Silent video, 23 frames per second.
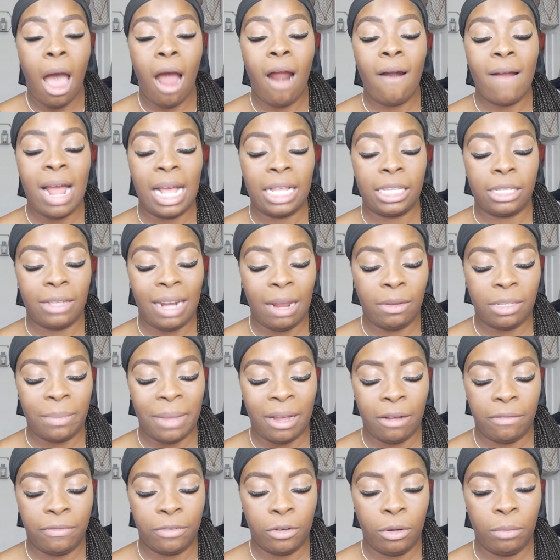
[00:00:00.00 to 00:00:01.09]
All right, so that was a
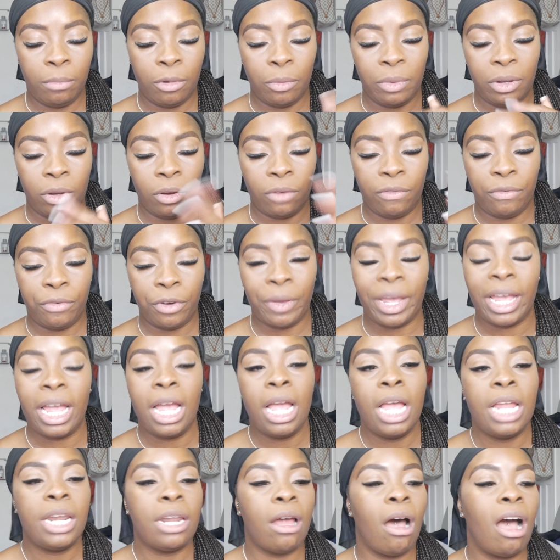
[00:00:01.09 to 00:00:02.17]
mouthful, but we got through it.
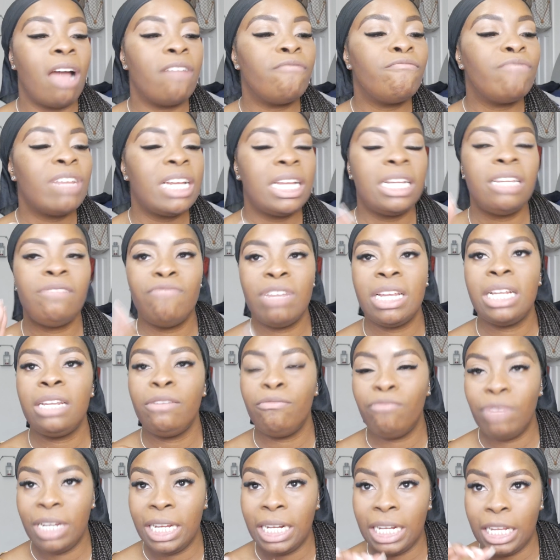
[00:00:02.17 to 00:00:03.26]
Now I really, really,
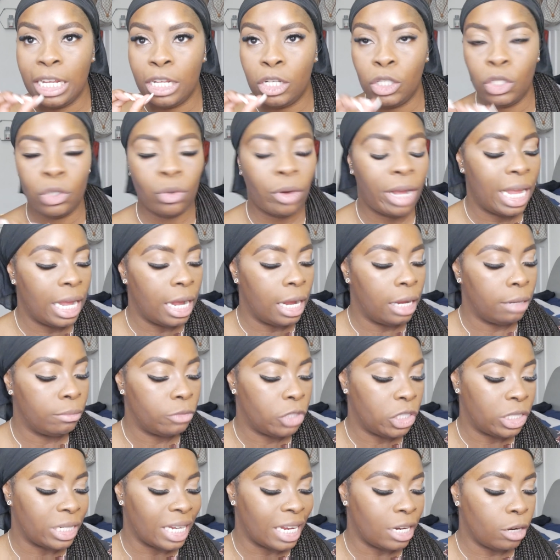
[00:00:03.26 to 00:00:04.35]
really enjoy
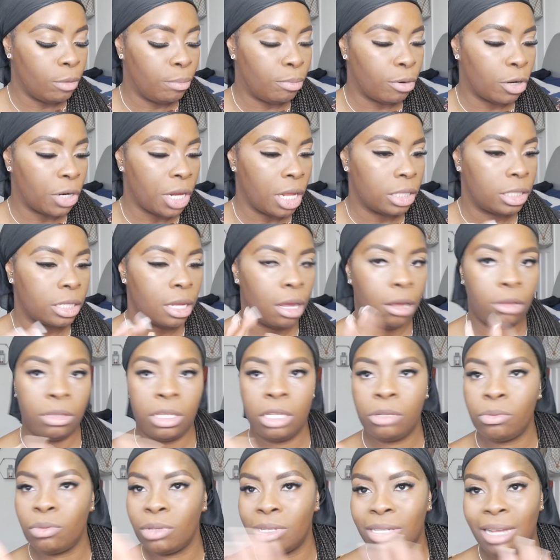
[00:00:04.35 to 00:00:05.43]
SHISEIDO products. So
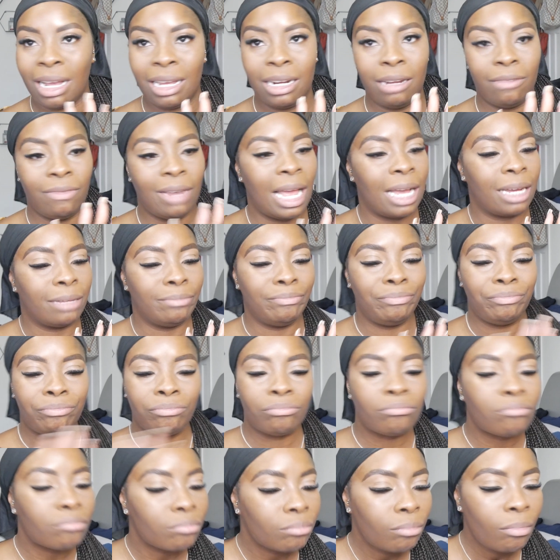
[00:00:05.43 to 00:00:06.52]
this was kind of like
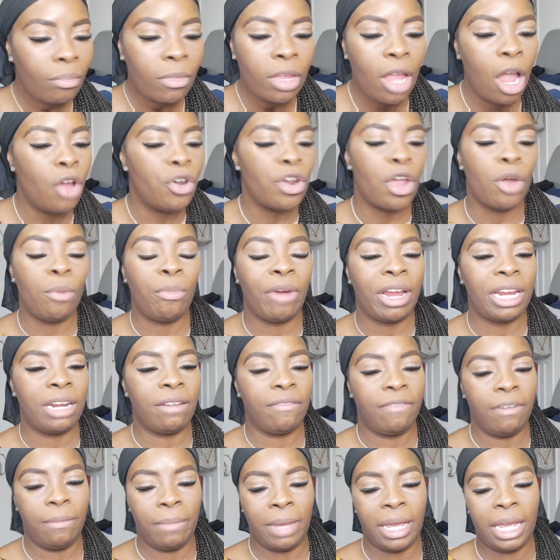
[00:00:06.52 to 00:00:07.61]
a no brainer
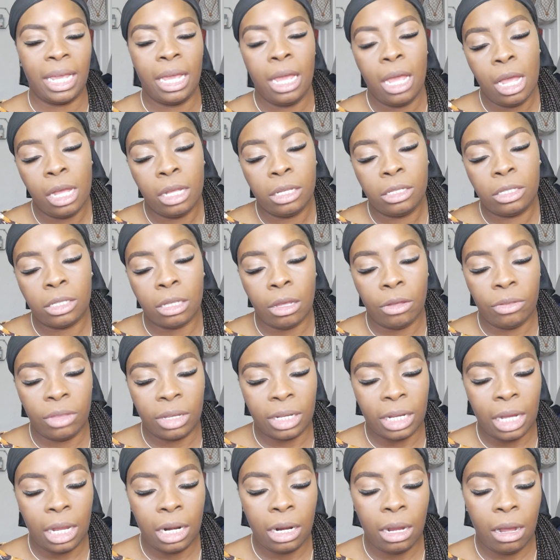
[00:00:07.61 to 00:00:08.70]
for me. So the
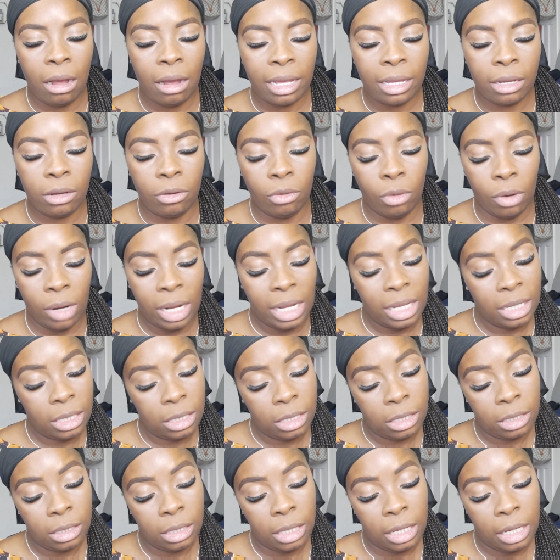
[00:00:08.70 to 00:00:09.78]
color I
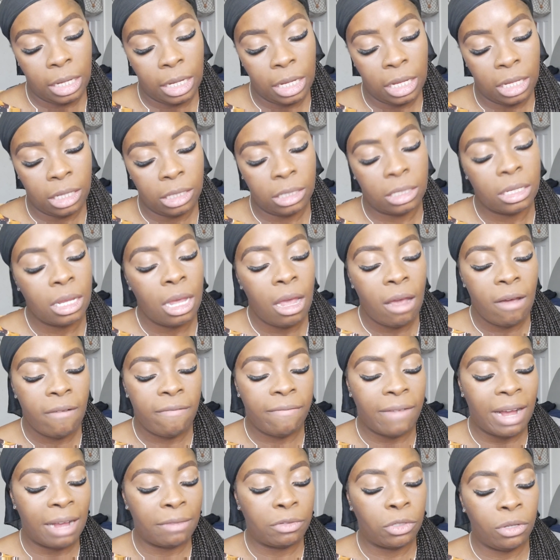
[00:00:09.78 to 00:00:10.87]
got is
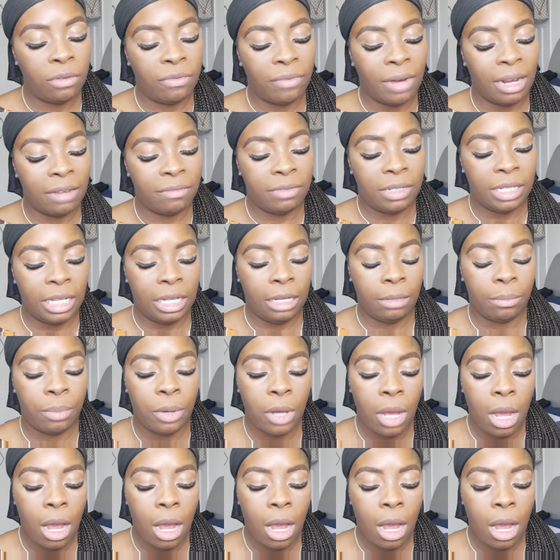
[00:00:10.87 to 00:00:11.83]
525 deep.